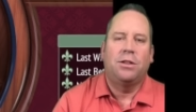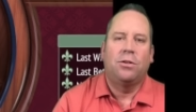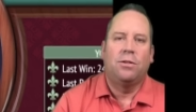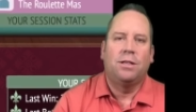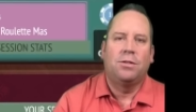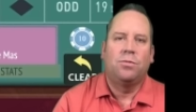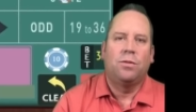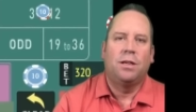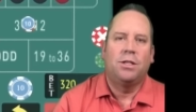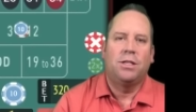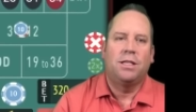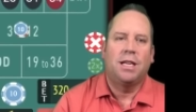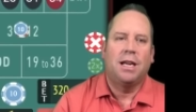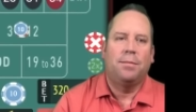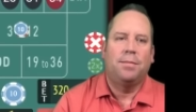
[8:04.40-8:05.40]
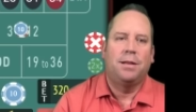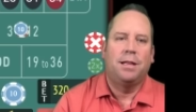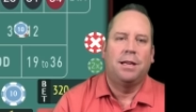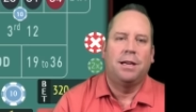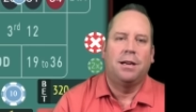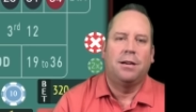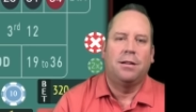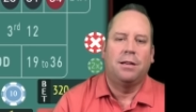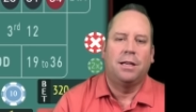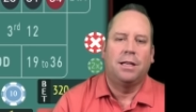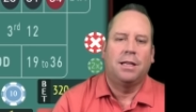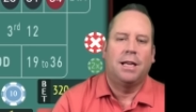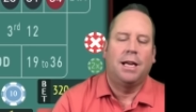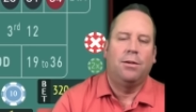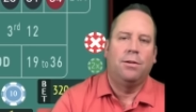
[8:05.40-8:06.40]
though, is what just happened there. Look
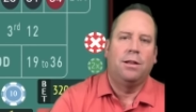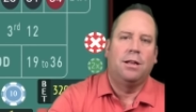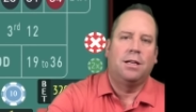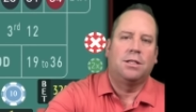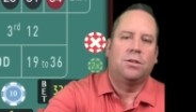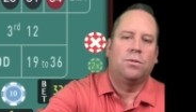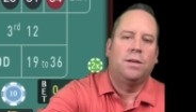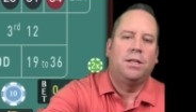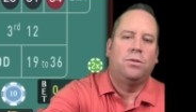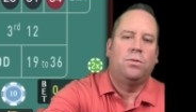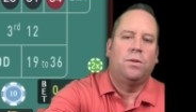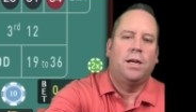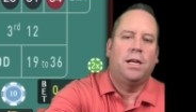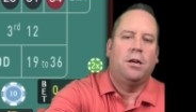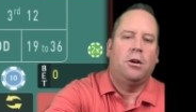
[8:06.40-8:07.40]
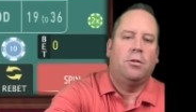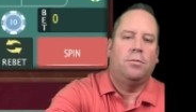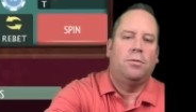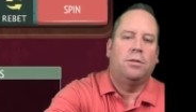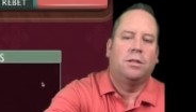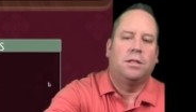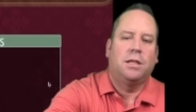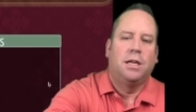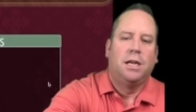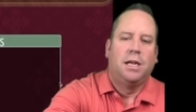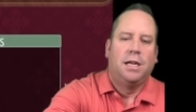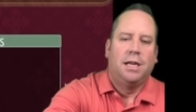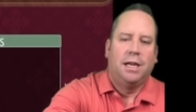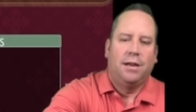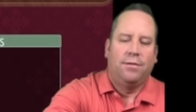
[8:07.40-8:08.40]
at that. We lost 320 almost
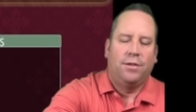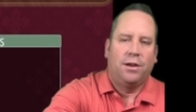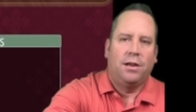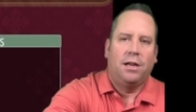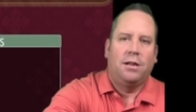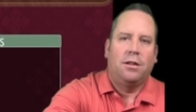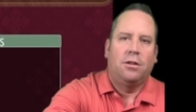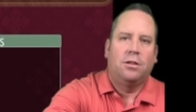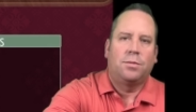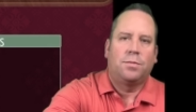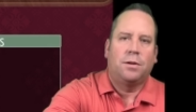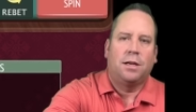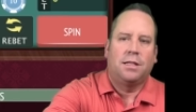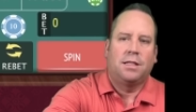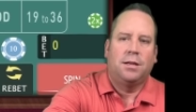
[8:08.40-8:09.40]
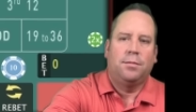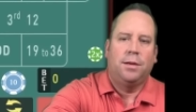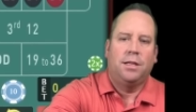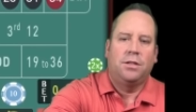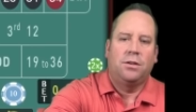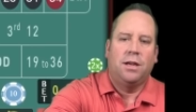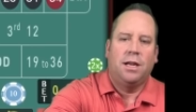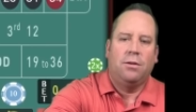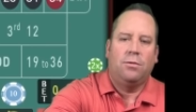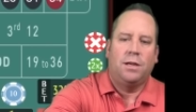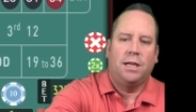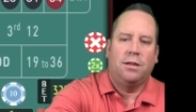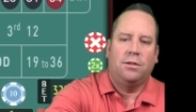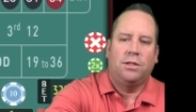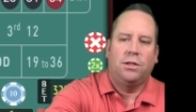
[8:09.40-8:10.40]
in very close proximity. So now we're
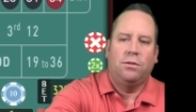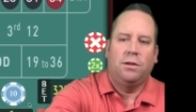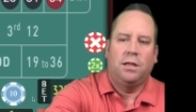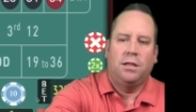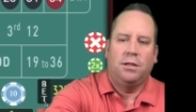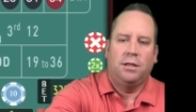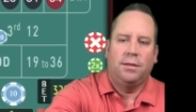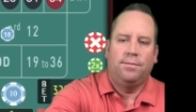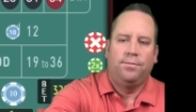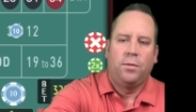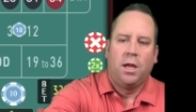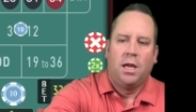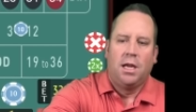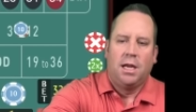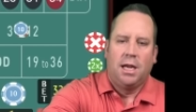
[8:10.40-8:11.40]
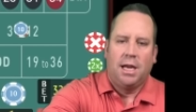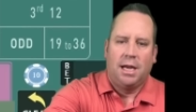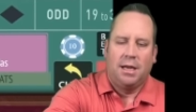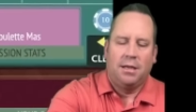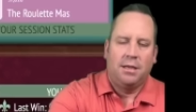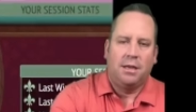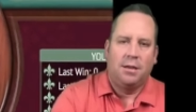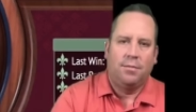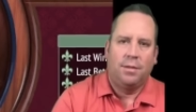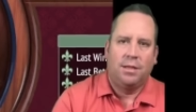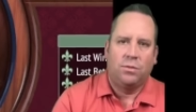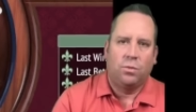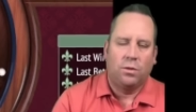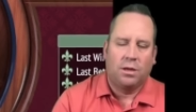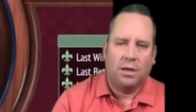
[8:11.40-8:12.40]
down 200, and um,
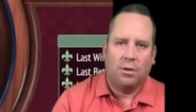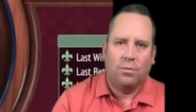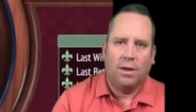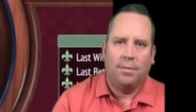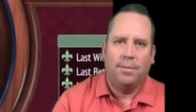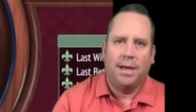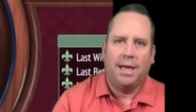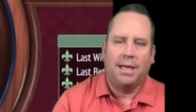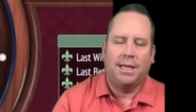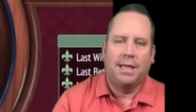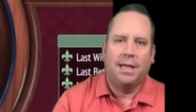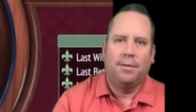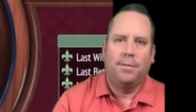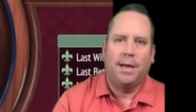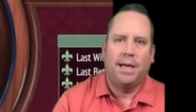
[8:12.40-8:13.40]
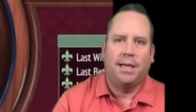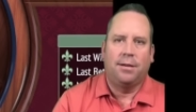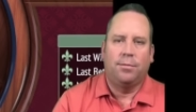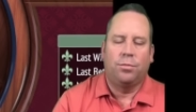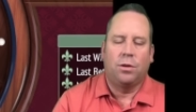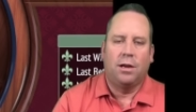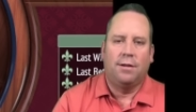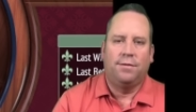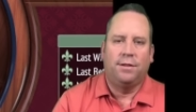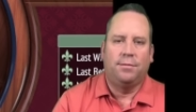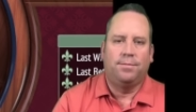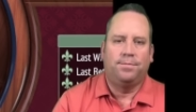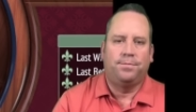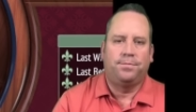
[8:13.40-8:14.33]
let's work our way back and get back in profit.